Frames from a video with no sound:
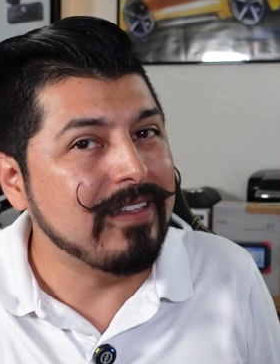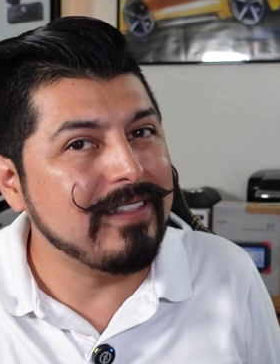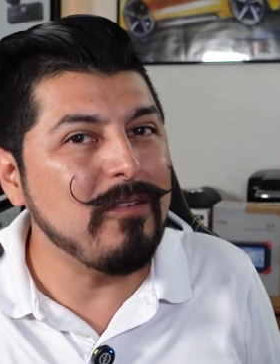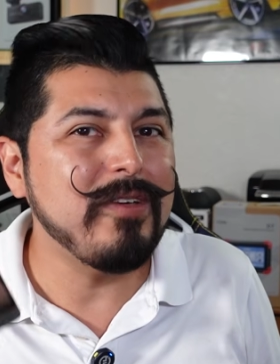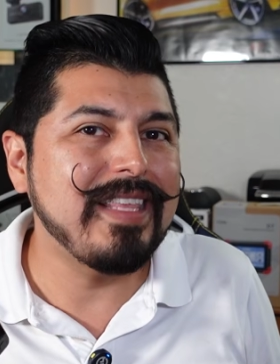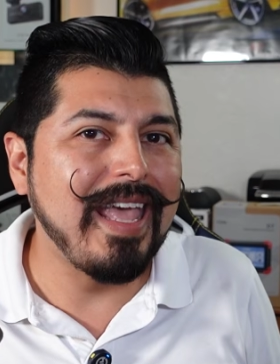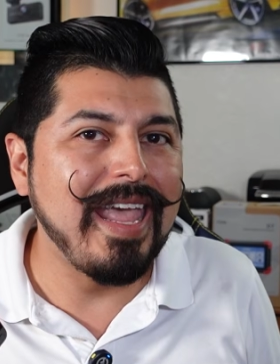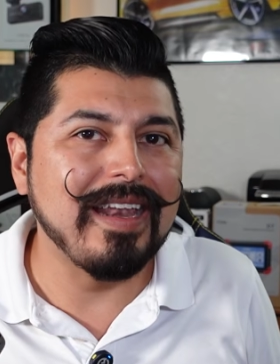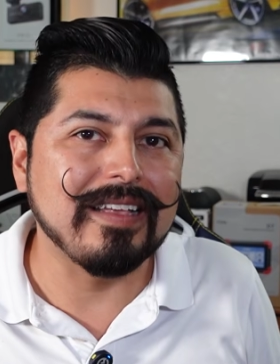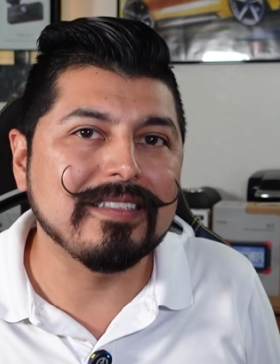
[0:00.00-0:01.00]
Same with the
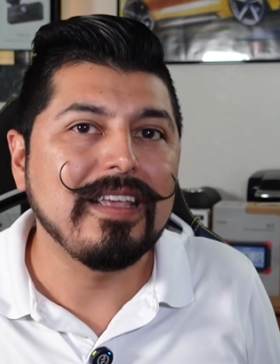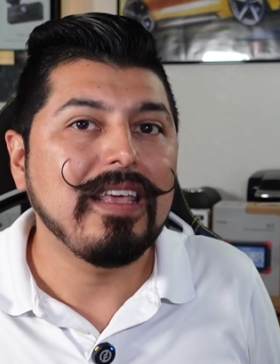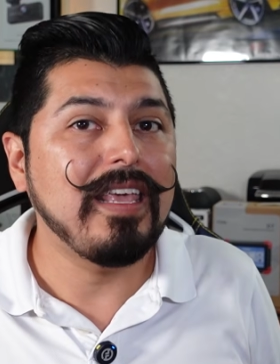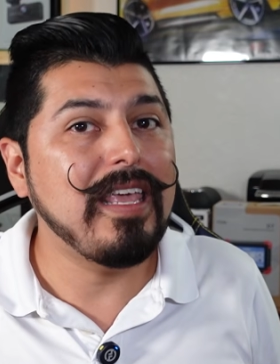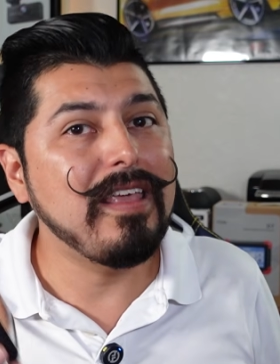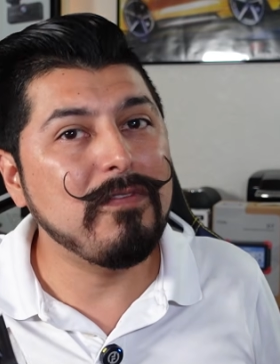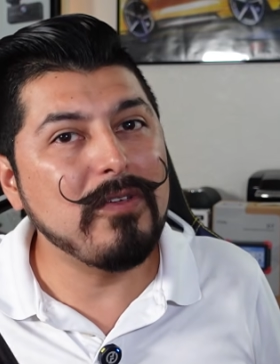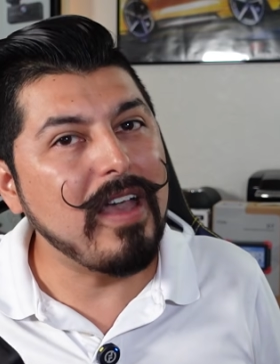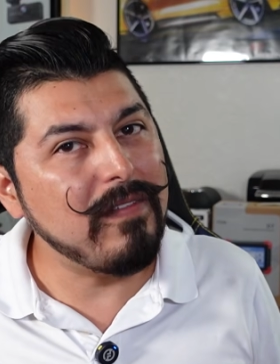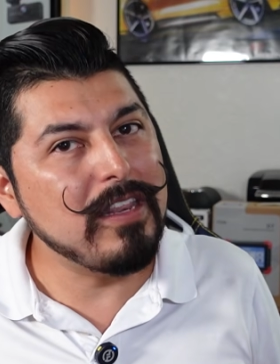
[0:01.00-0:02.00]
ADAS. If
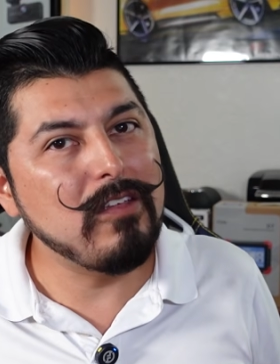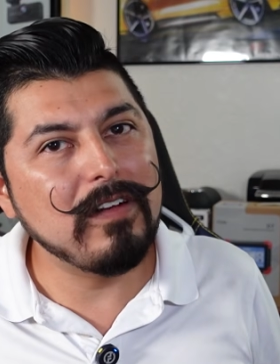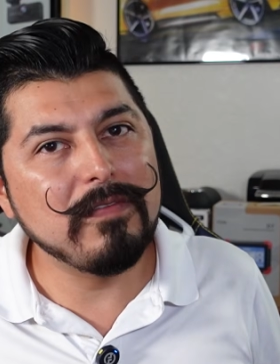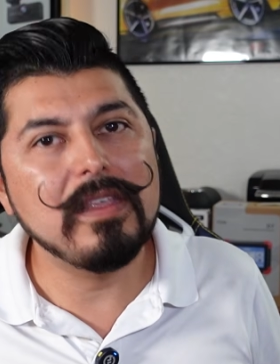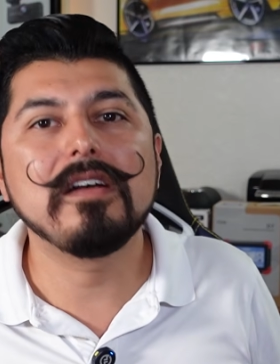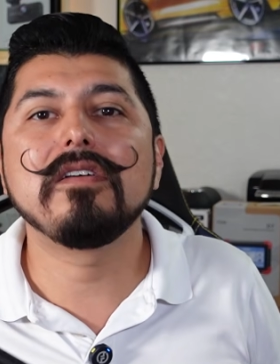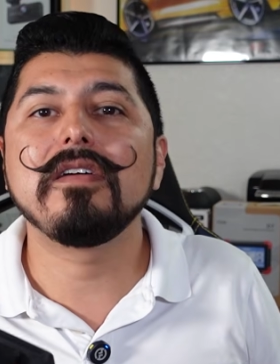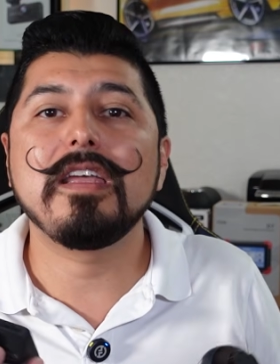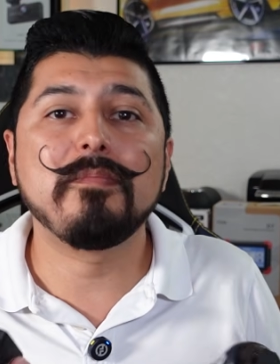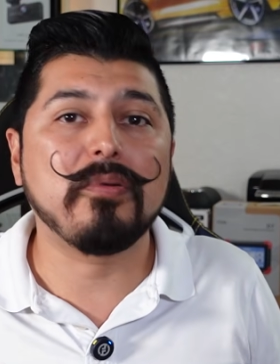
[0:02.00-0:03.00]
you have a newer vehicle,
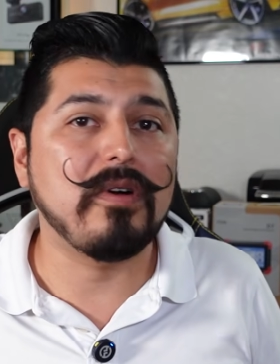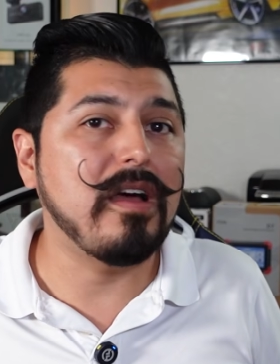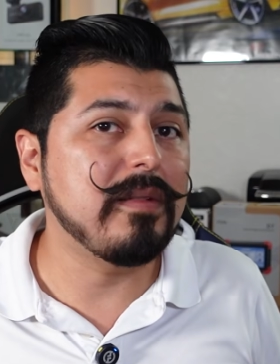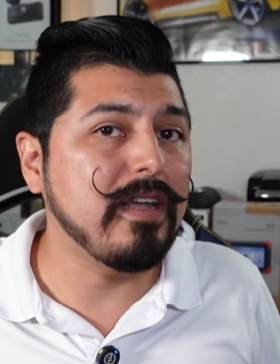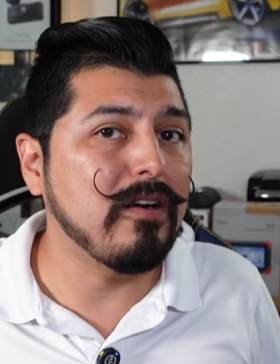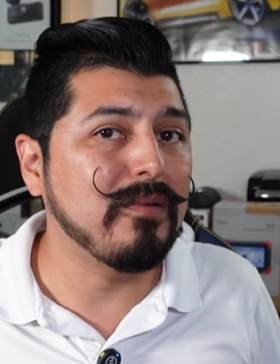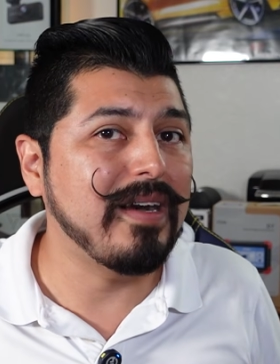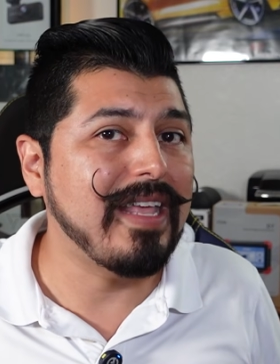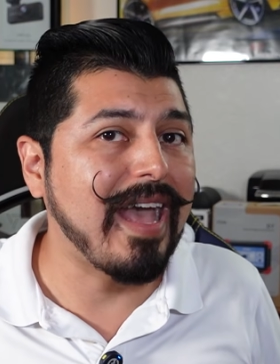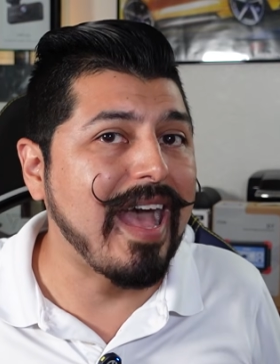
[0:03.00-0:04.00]
it probably
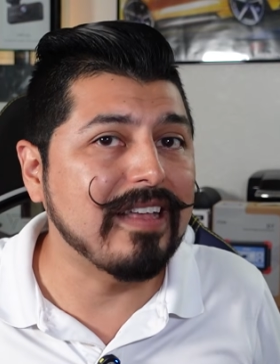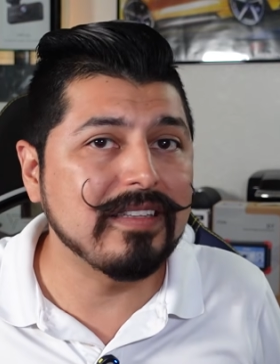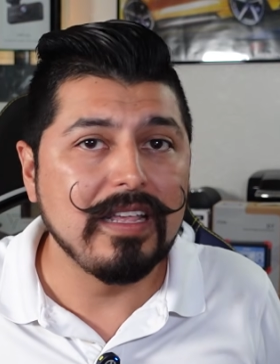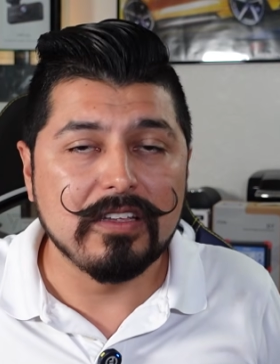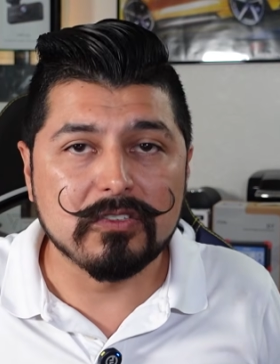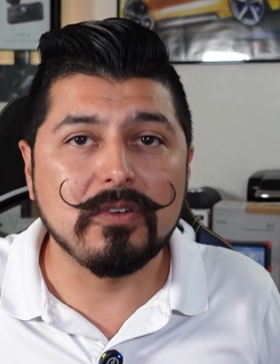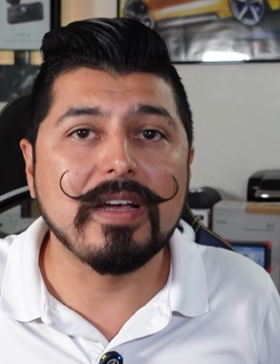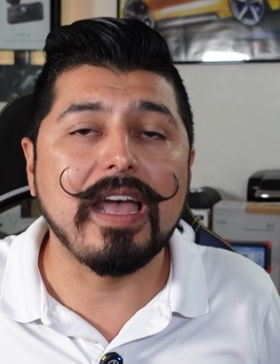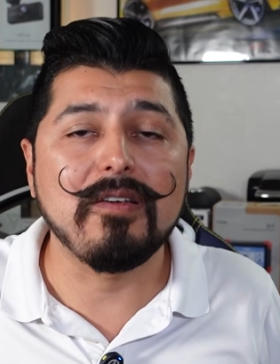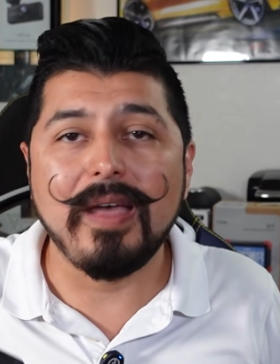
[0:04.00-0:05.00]
already has some
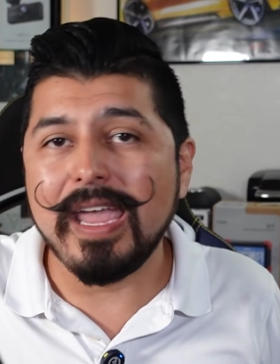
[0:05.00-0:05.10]
kind of